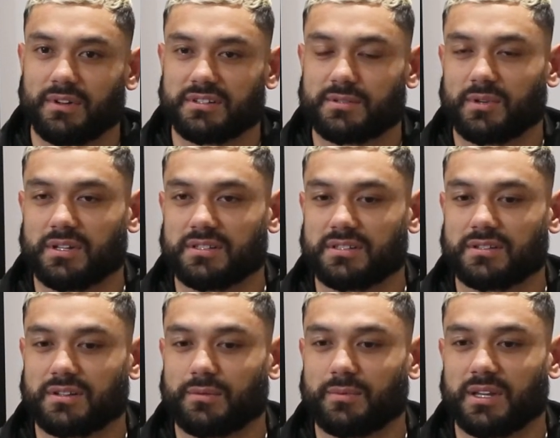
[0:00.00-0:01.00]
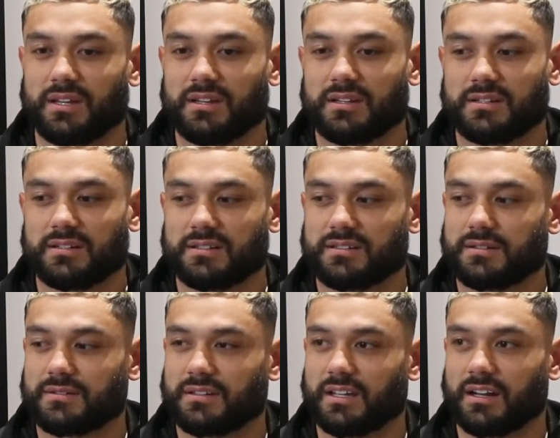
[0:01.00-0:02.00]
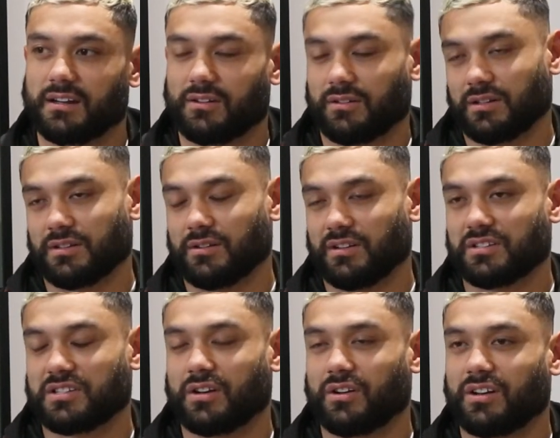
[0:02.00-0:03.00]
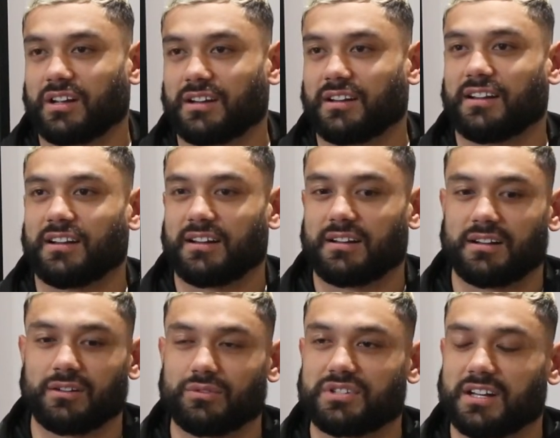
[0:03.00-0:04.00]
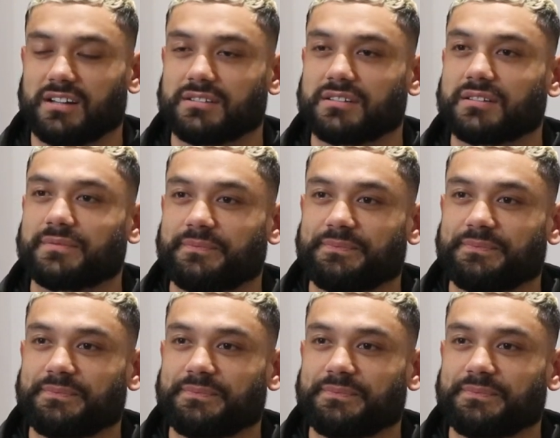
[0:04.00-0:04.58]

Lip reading: suppose it's going to be, like I said earlier, a good challenge.